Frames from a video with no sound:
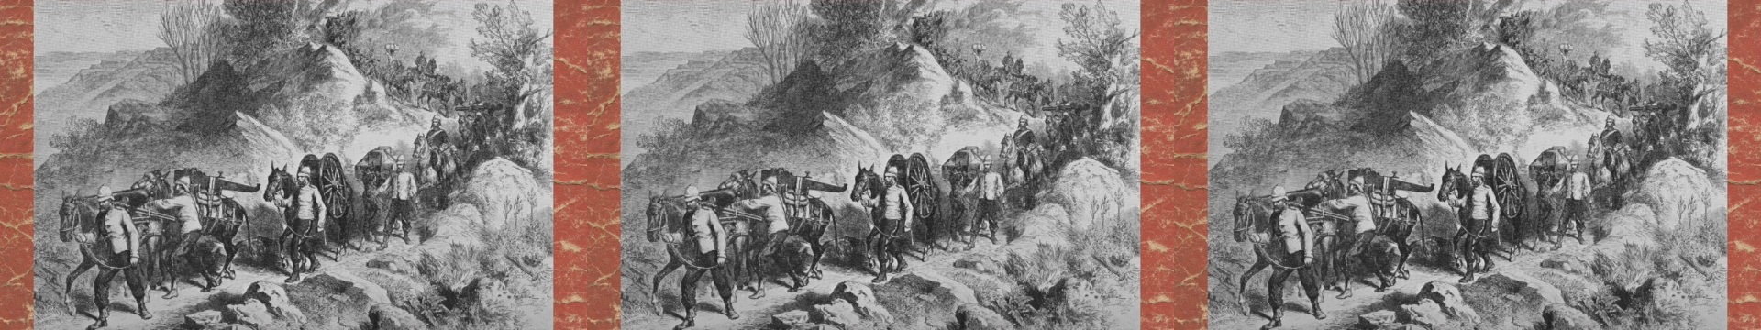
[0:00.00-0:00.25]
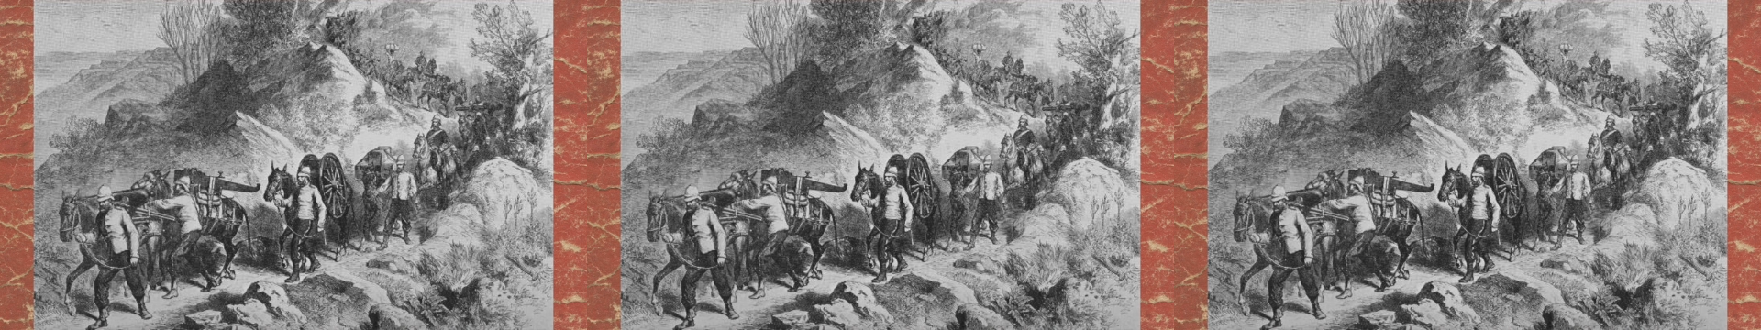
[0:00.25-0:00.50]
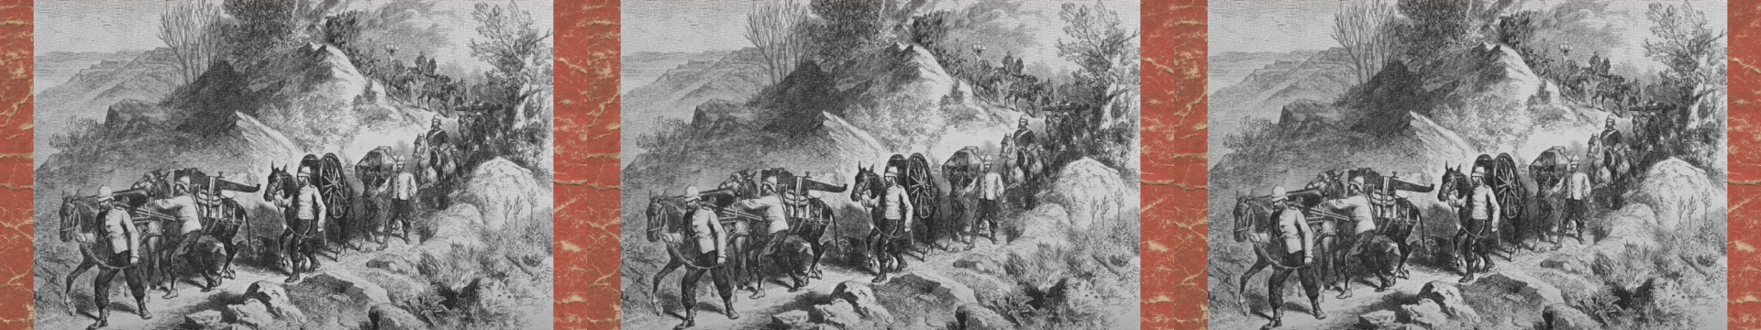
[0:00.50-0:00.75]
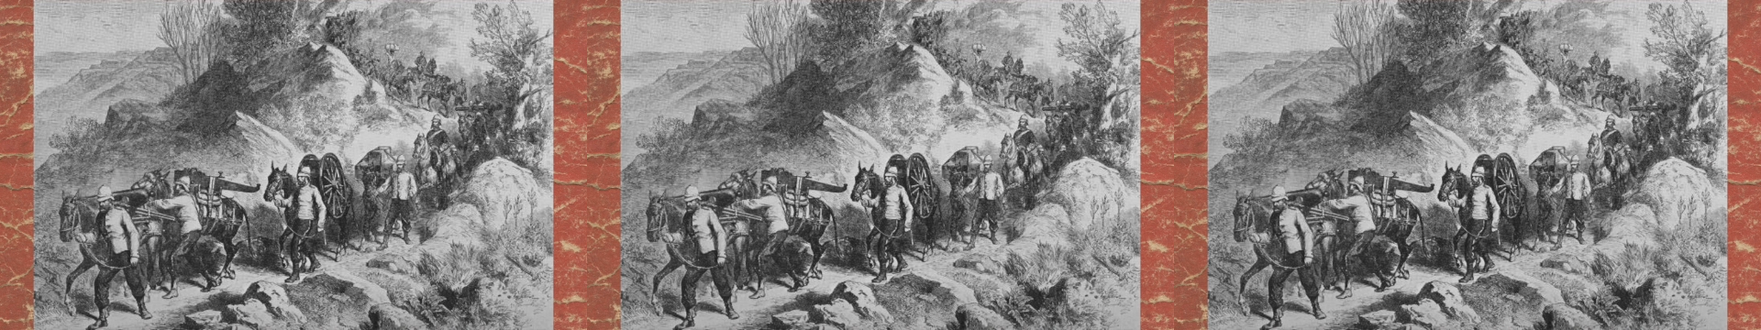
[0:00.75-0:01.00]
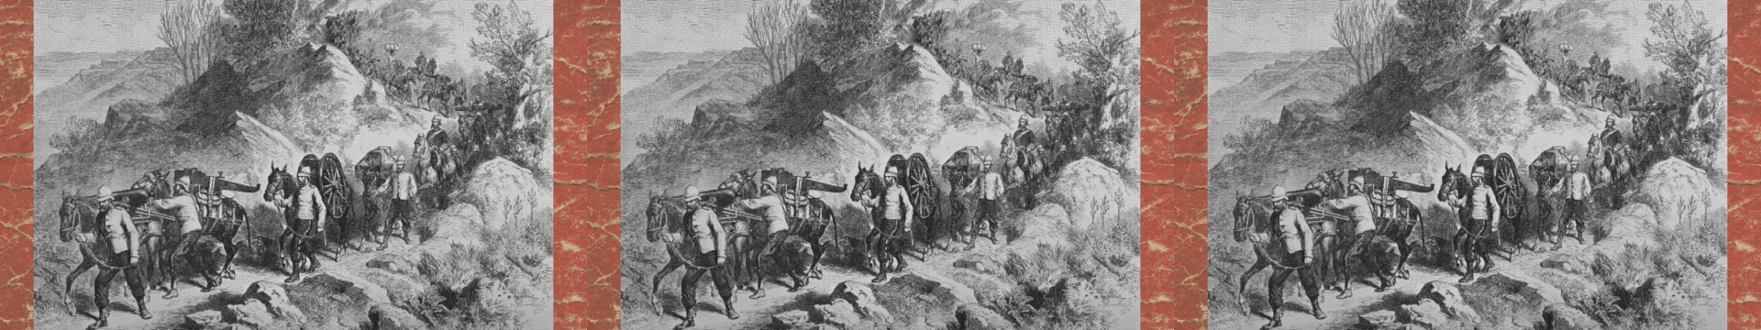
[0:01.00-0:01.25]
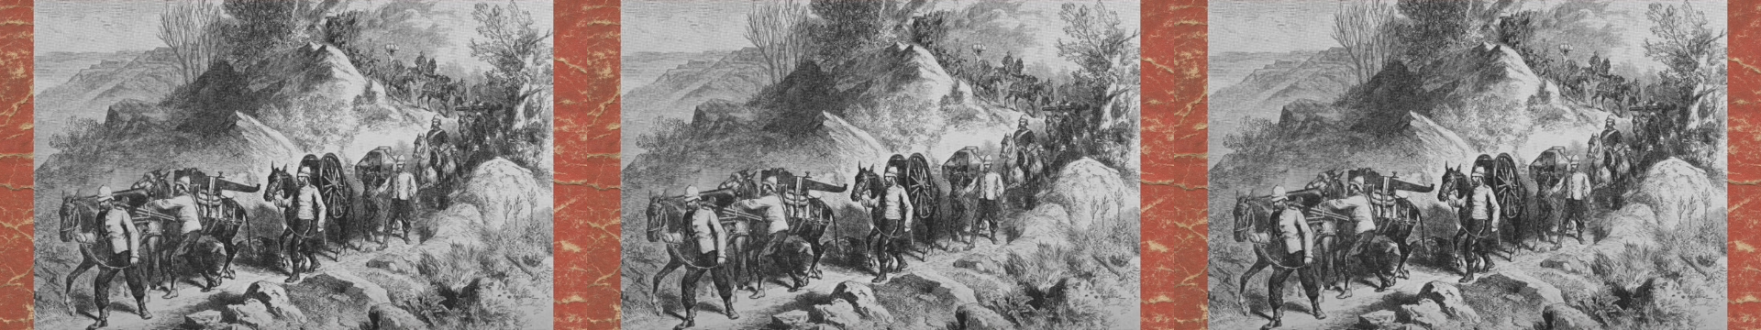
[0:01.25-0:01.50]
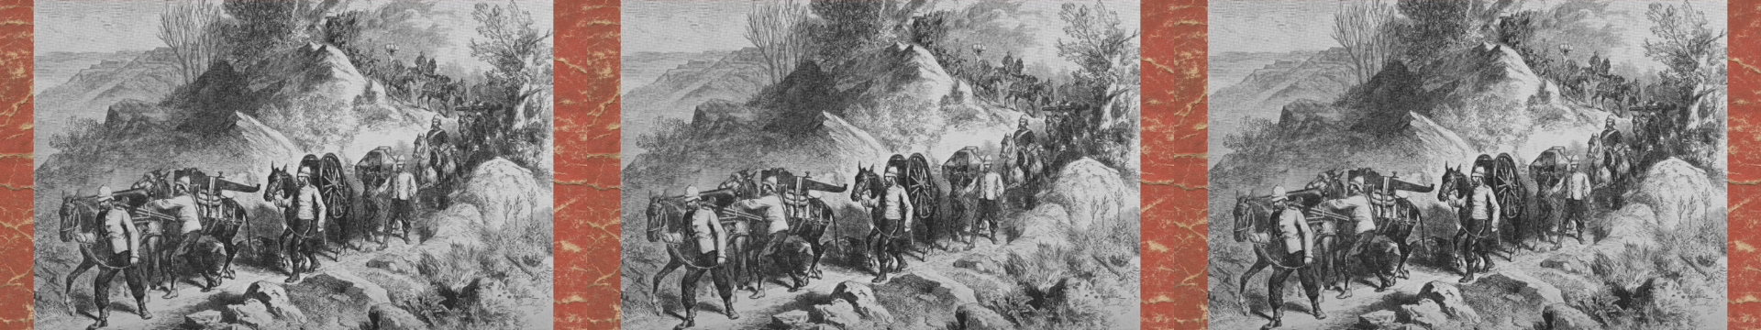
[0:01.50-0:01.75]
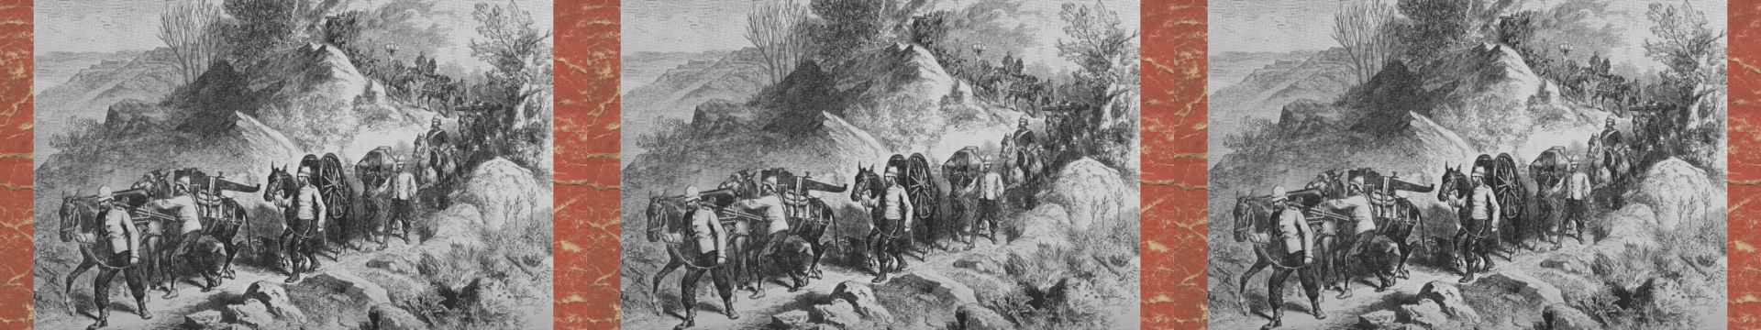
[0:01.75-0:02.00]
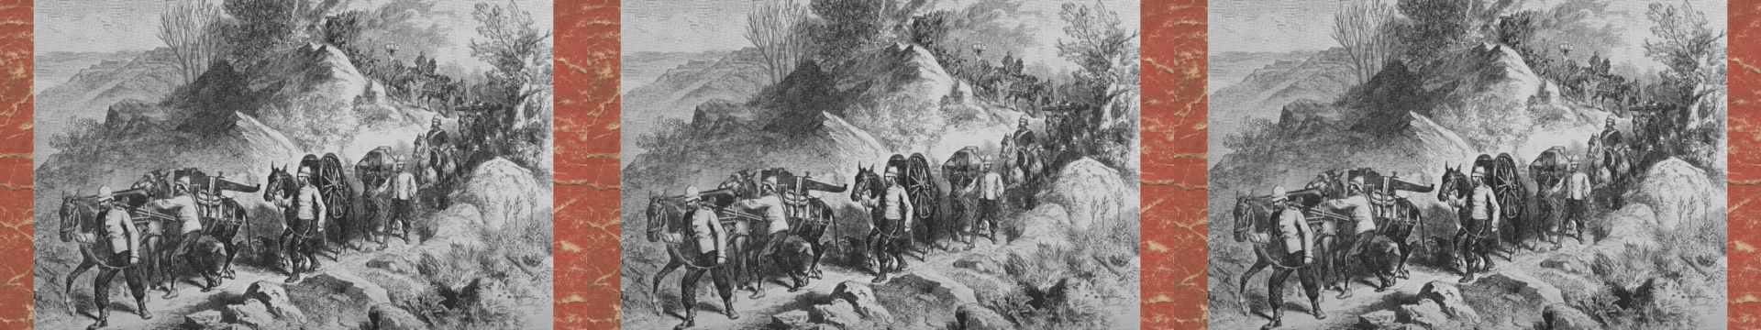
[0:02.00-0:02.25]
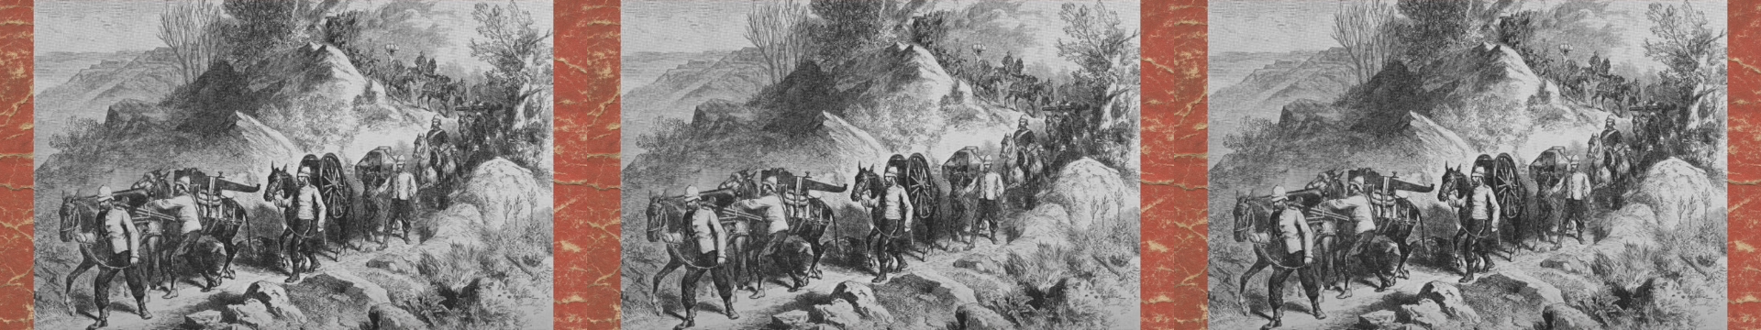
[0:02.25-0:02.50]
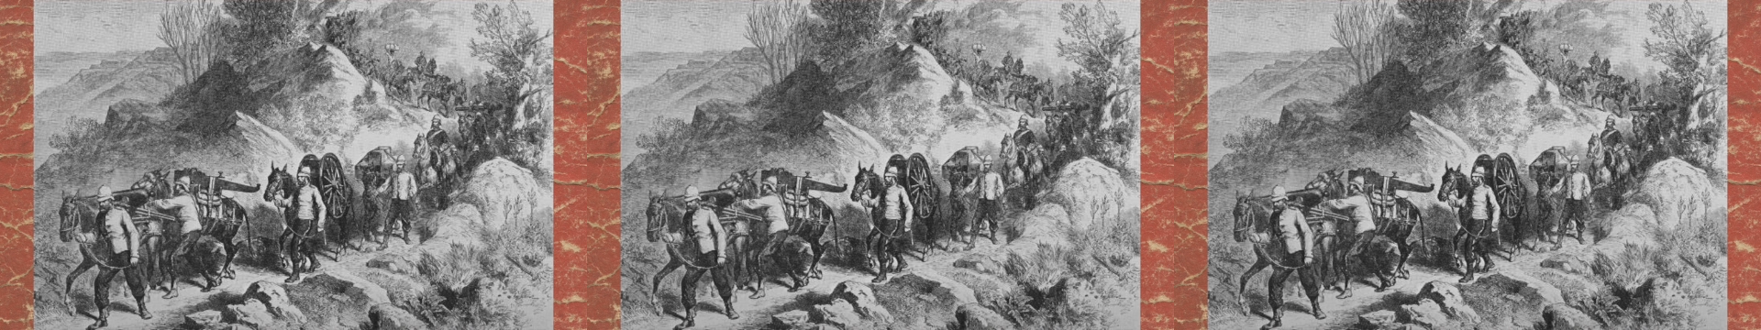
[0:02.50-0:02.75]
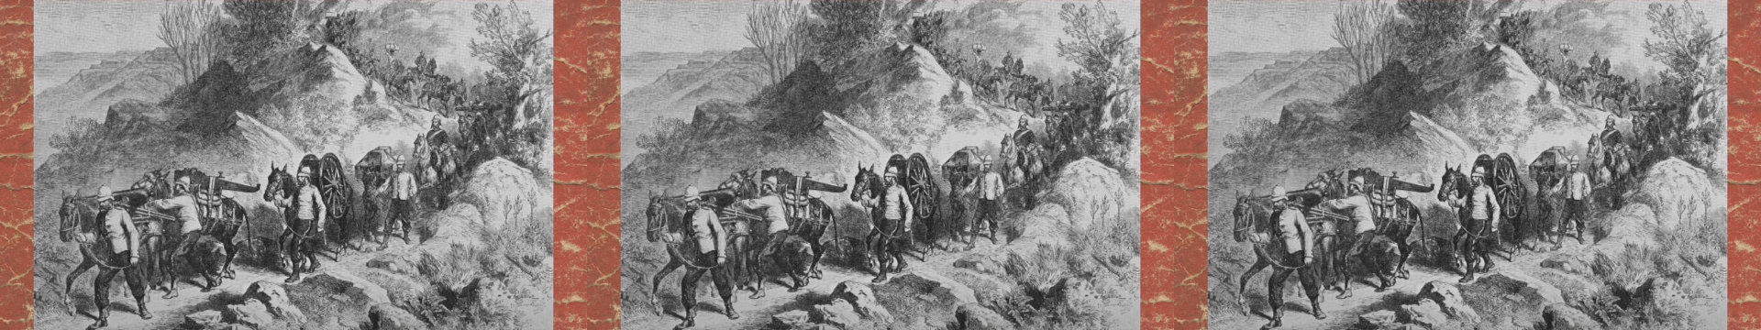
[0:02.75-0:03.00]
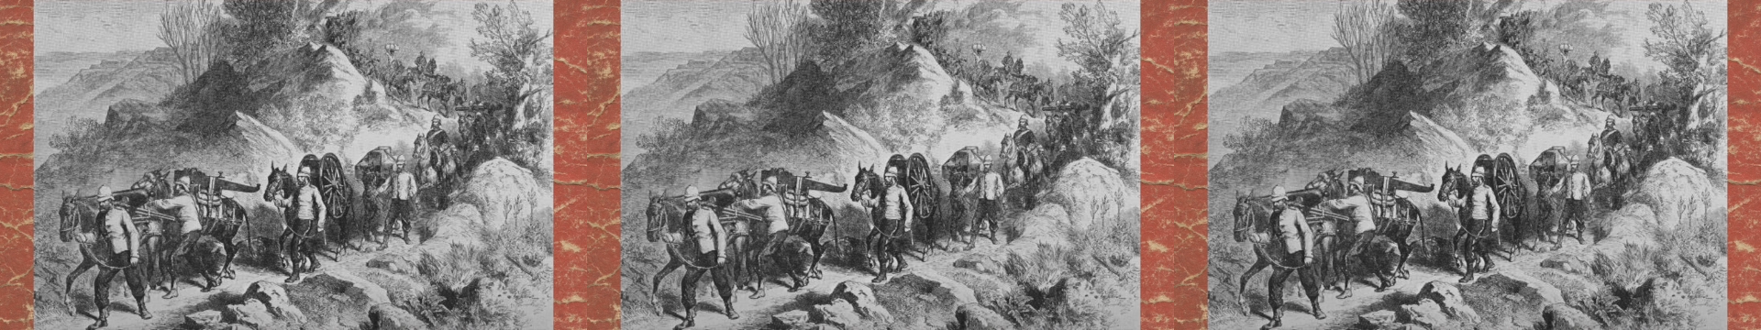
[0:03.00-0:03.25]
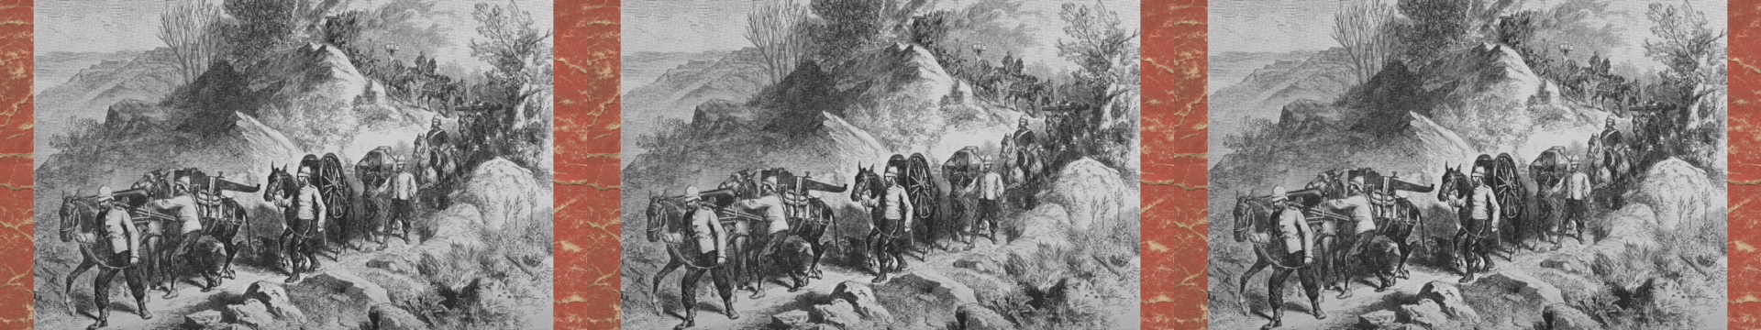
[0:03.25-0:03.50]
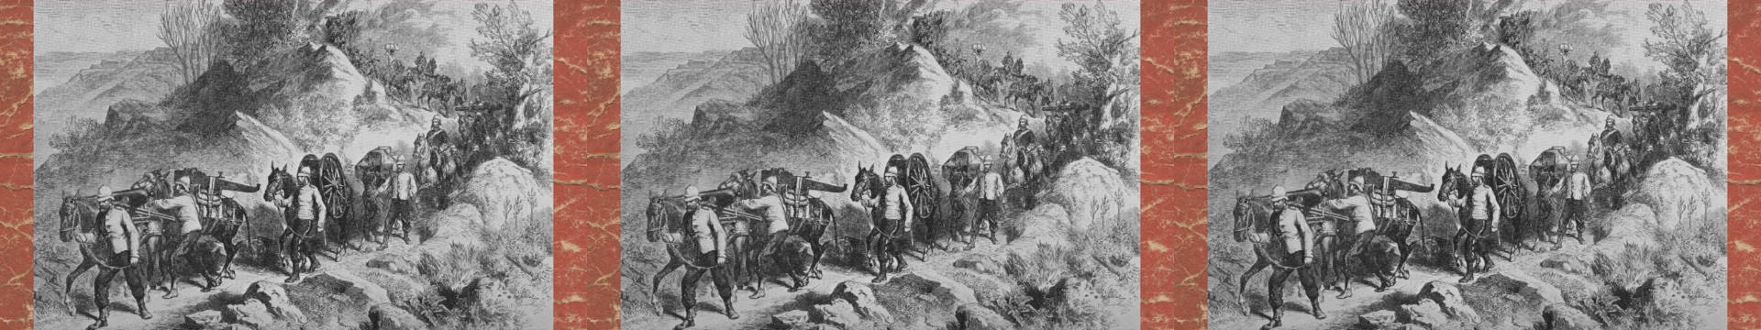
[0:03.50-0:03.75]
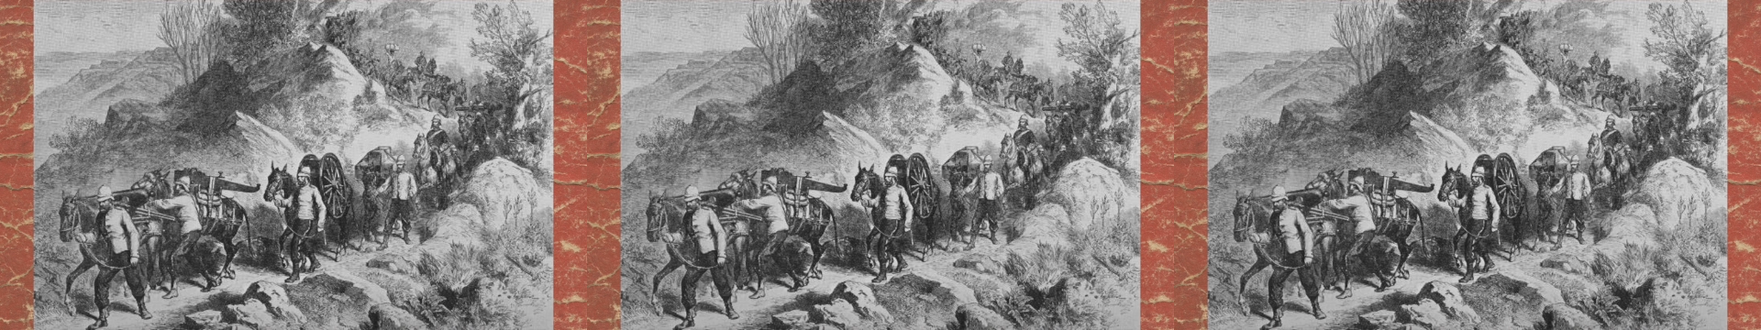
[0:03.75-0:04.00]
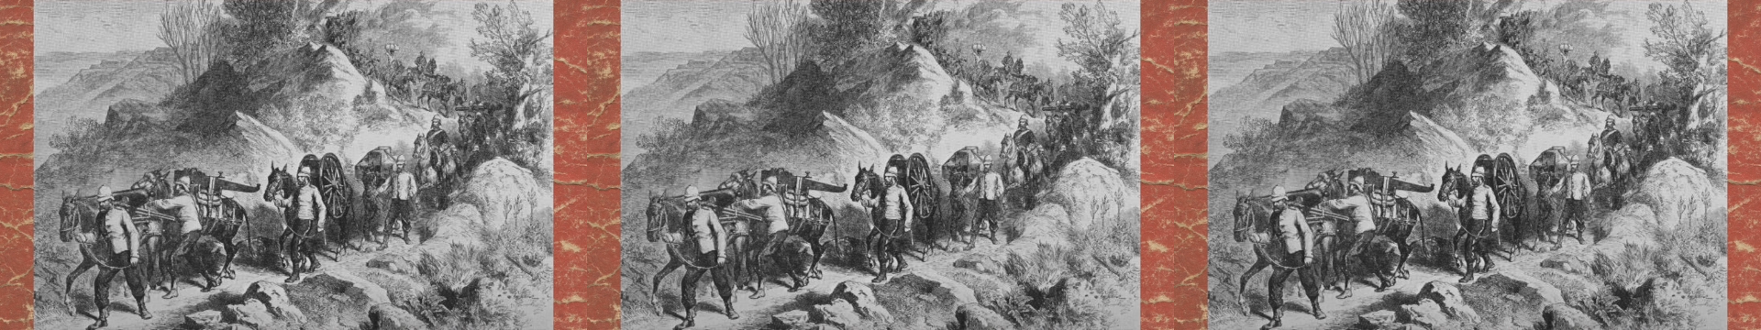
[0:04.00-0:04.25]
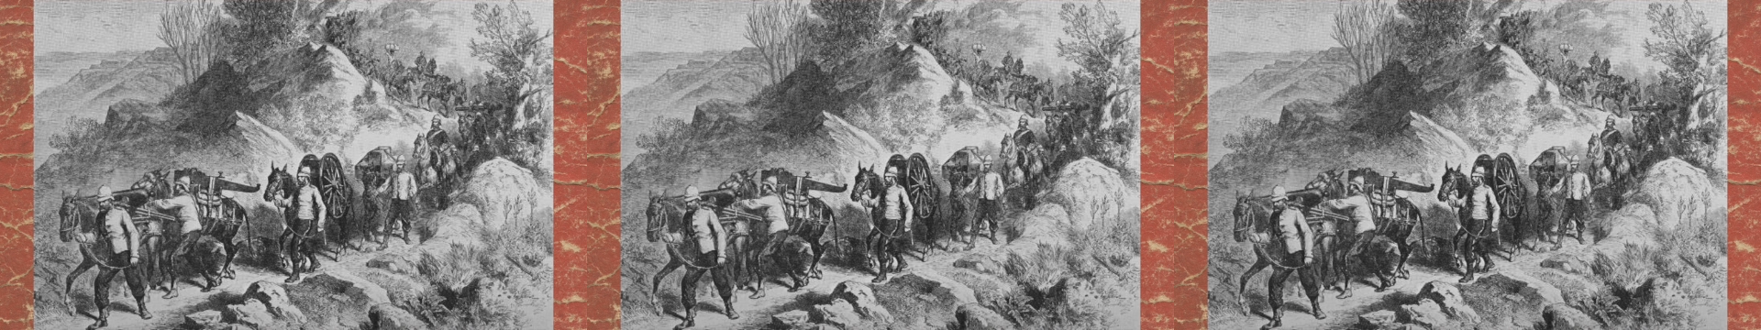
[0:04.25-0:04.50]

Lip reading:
[unreadable: no face in view]